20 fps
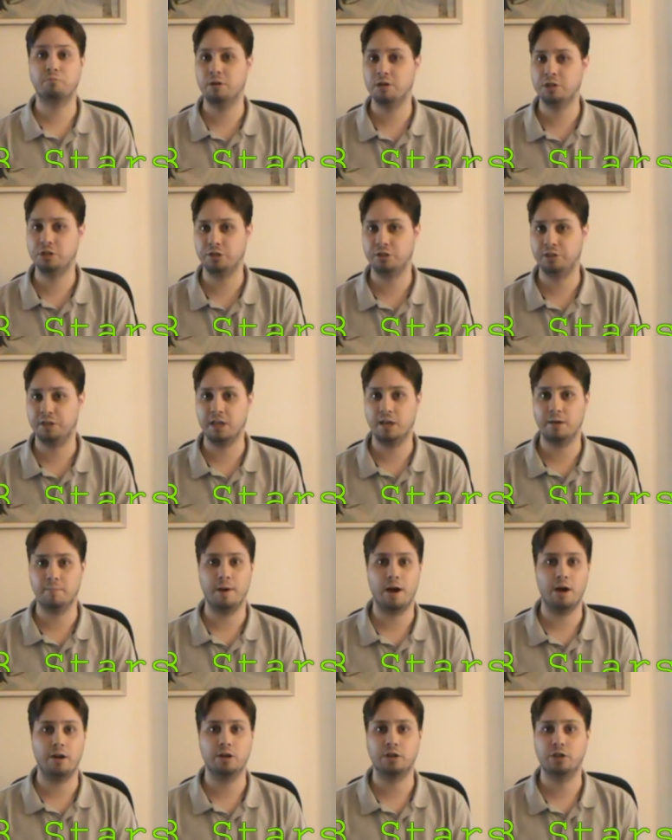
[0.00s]
What did you think
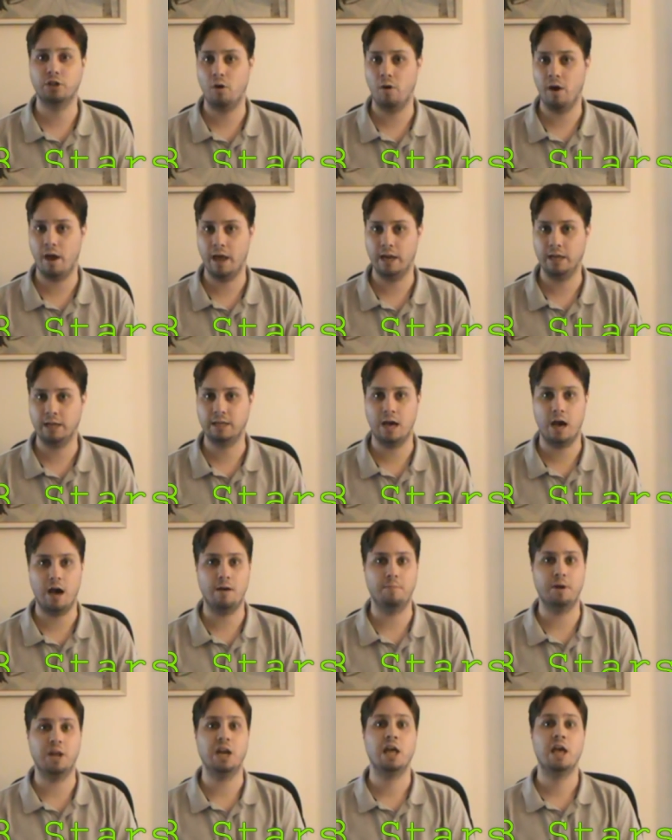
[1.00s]
about it? Go ahead and
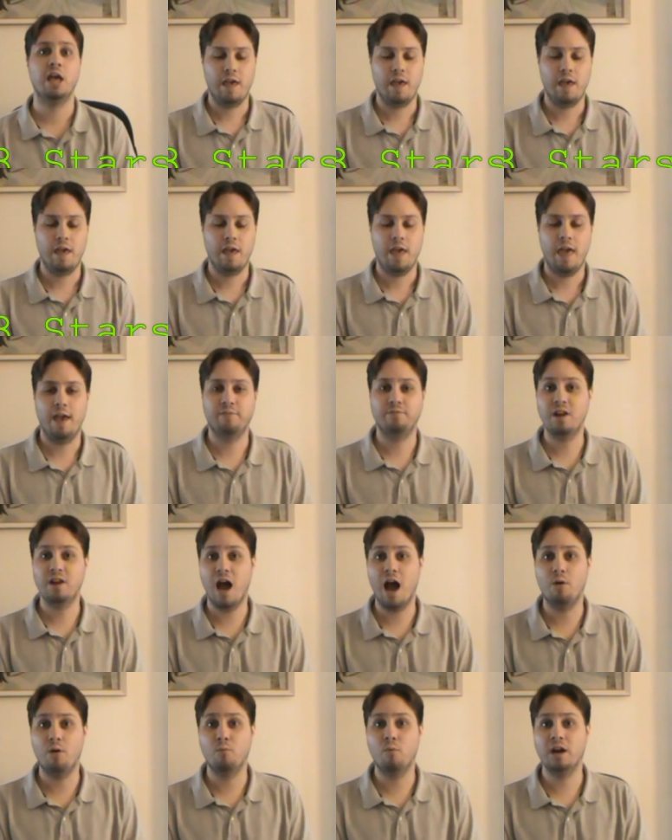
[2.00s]
comment. If
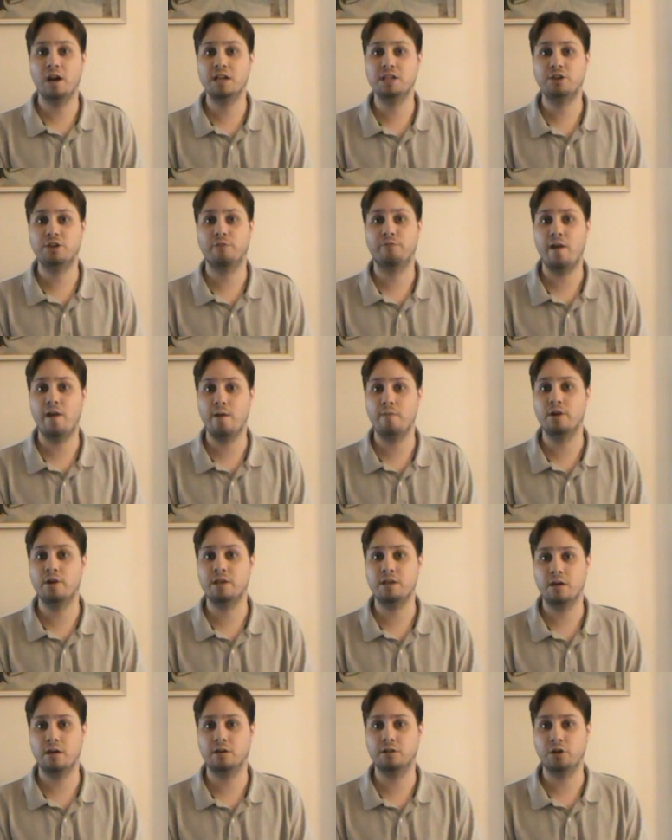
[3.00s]
not, what is your
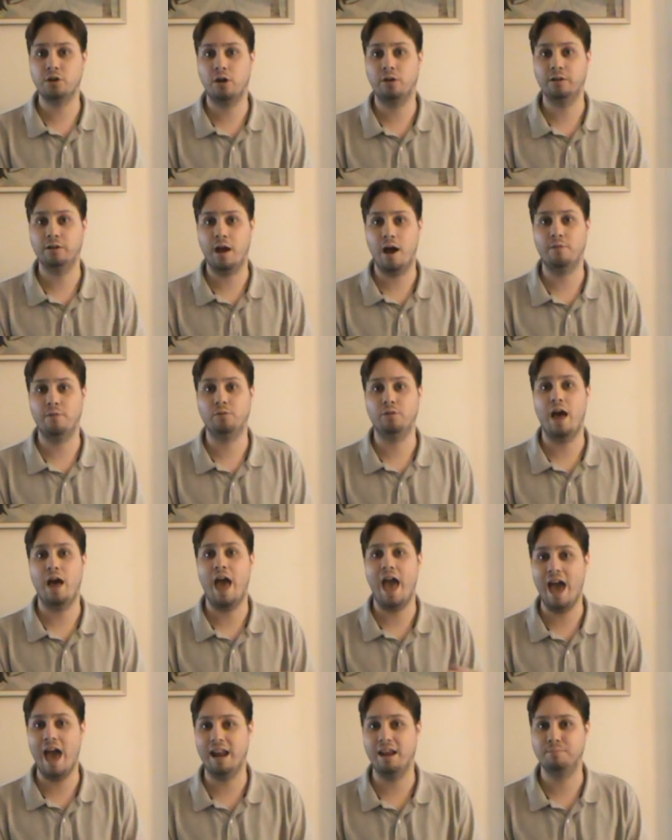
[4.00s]
favorite young adult
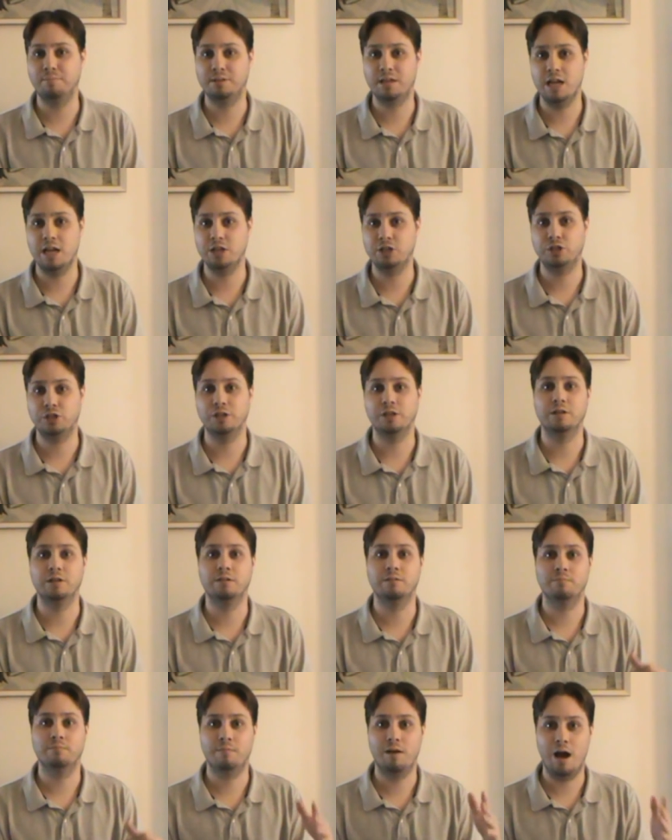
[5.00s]
novel
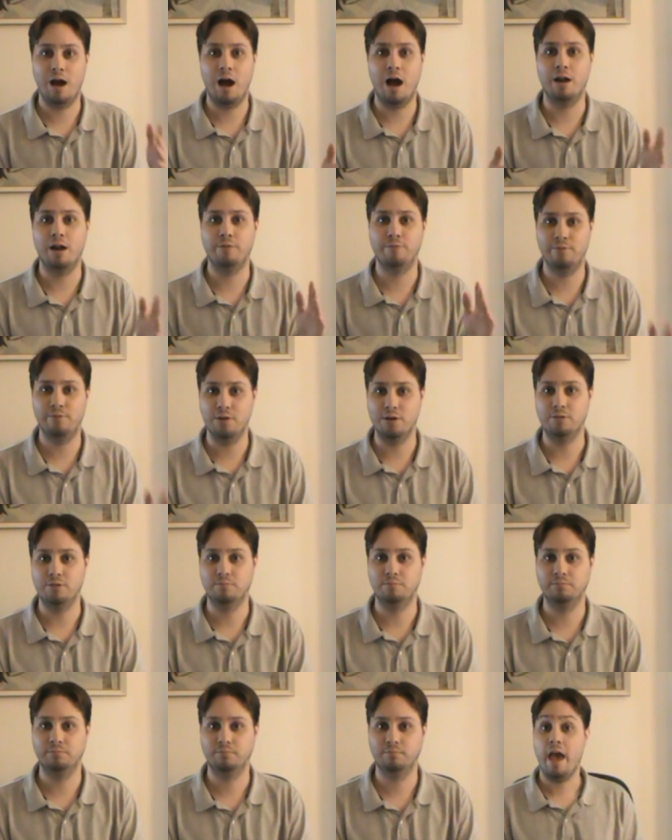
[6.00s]
adaptation on film?
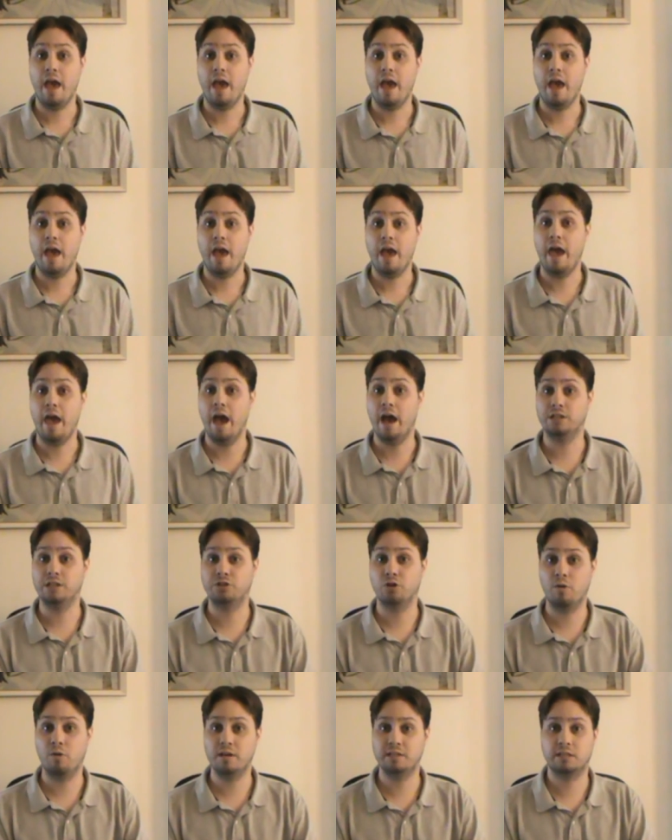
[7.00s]

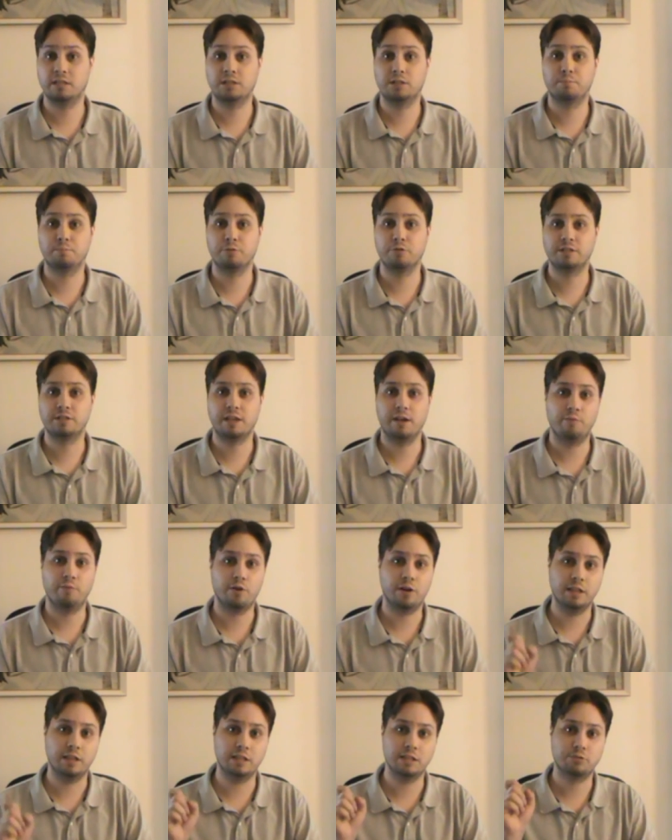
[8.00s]
As always, this is Bruce
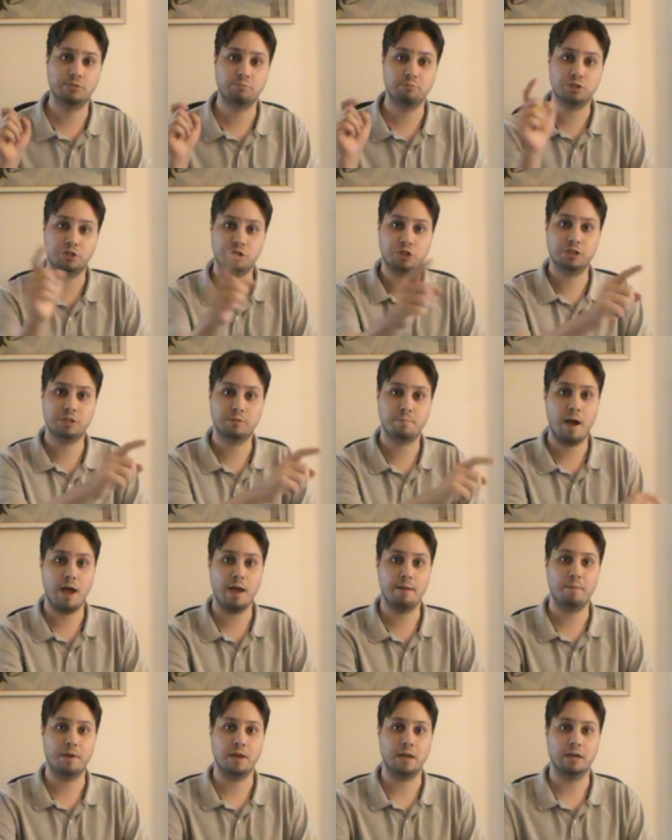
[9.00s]
Gifford, and this was Just
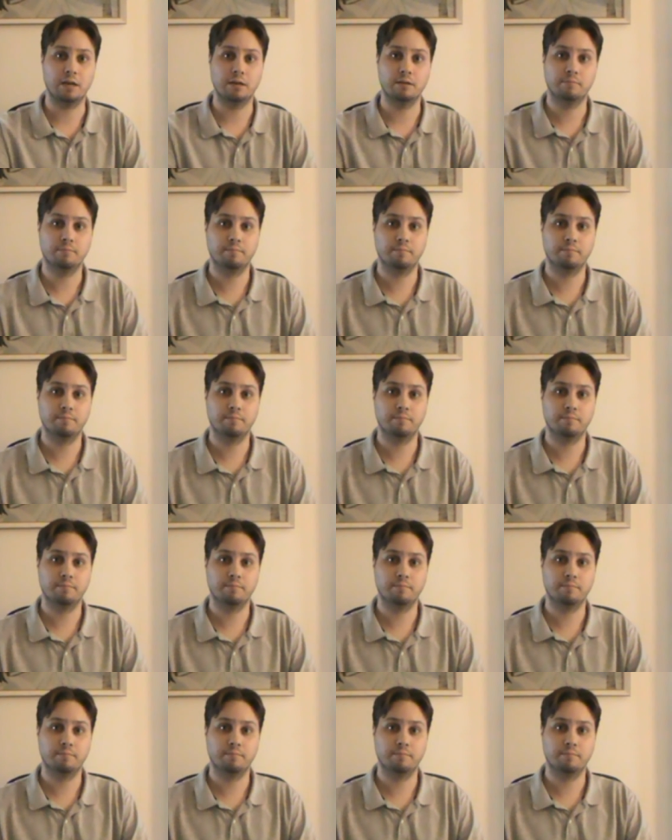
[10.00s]
My Opinion.